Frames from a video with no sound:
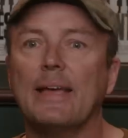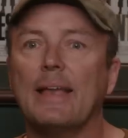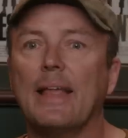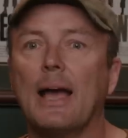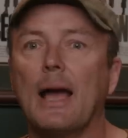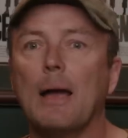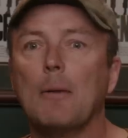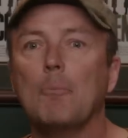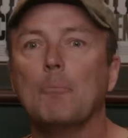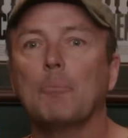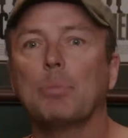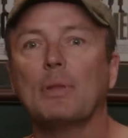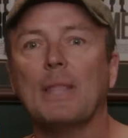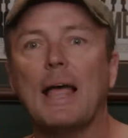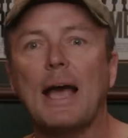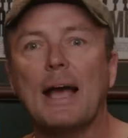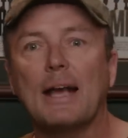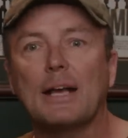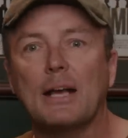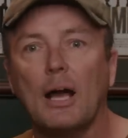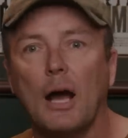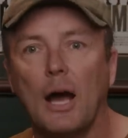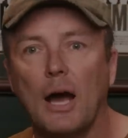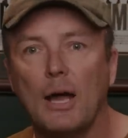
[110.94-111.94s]
that I'm
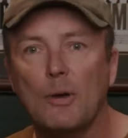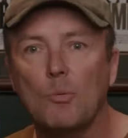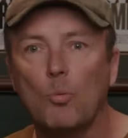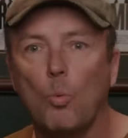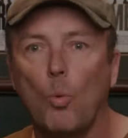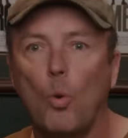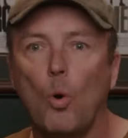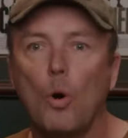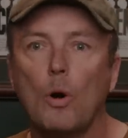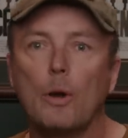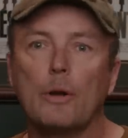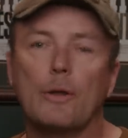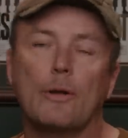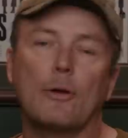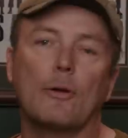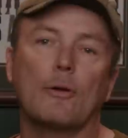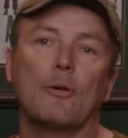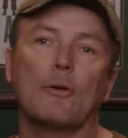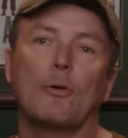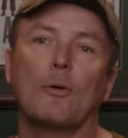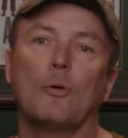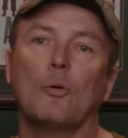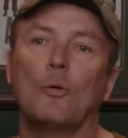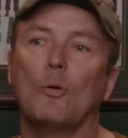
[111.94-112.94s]
black on
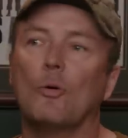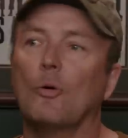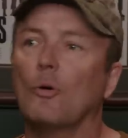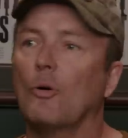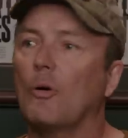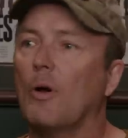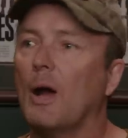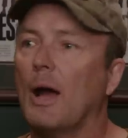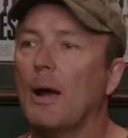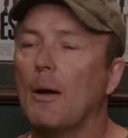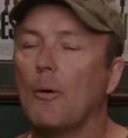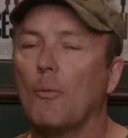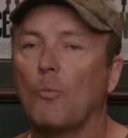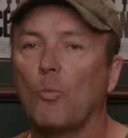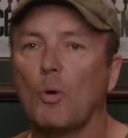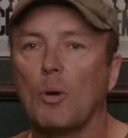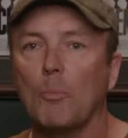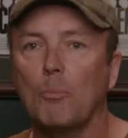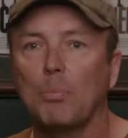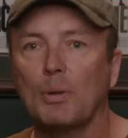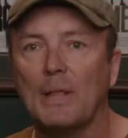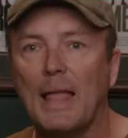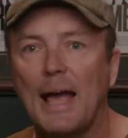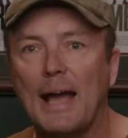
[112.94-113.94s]
water or uh,
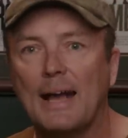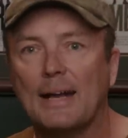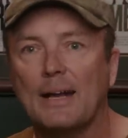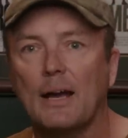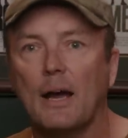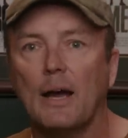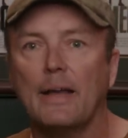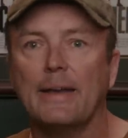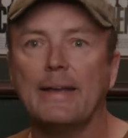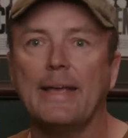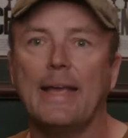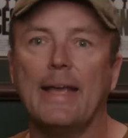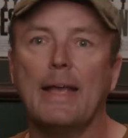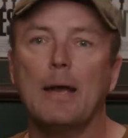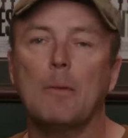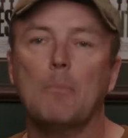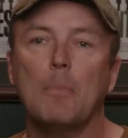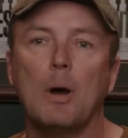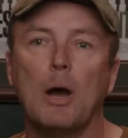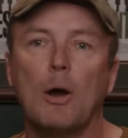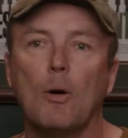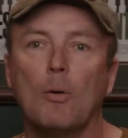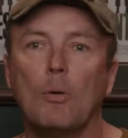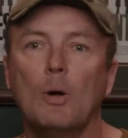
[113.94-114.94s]
we're black on
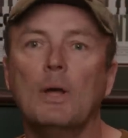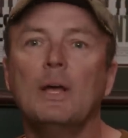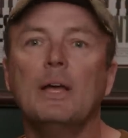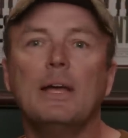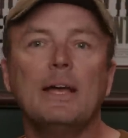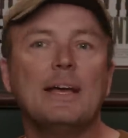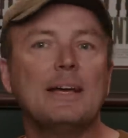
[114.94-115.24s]
ammo.